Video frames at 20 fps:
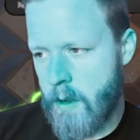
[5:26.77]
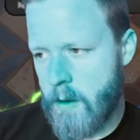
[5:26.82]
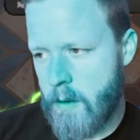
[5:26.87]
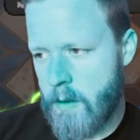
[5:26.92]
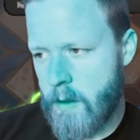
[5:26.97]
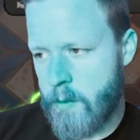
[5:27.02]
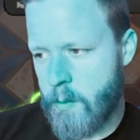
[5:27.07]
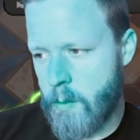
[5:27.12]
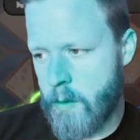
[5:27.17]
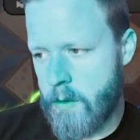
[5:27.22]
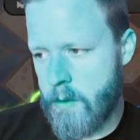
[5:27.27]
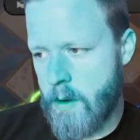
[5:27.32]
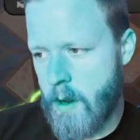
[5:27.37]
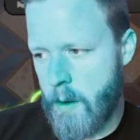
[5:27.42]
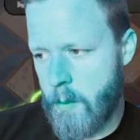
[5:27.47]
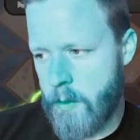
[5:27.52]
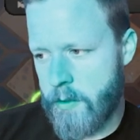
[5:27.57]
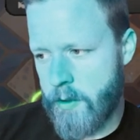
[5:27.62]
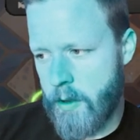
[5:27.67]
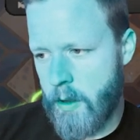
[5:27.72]
this would
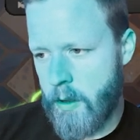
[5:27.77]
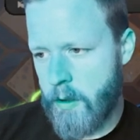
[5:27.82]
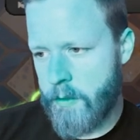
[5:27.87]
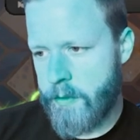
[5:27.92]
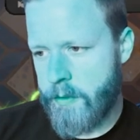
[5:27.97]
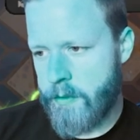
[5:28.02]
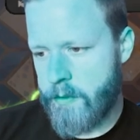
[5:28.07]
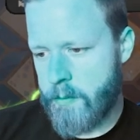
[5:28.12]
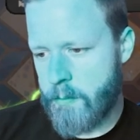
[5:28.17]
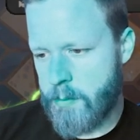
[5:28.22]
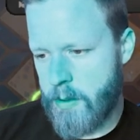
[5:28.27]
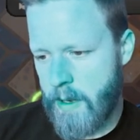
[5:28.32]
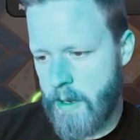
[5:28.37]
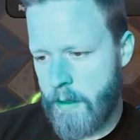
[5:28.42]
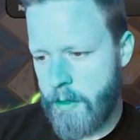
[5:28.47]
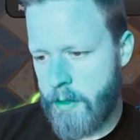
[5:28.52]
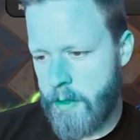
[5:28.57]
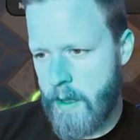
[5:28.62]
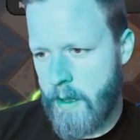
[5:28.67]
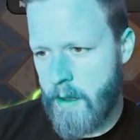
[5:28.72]
not resolve, but I
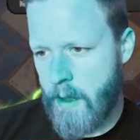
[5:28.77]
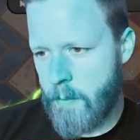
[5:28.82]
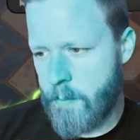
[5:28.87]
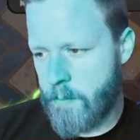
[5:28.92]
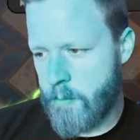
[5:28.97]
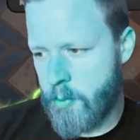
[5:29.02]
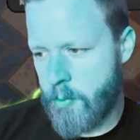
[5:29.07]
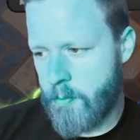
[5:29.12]
think I'm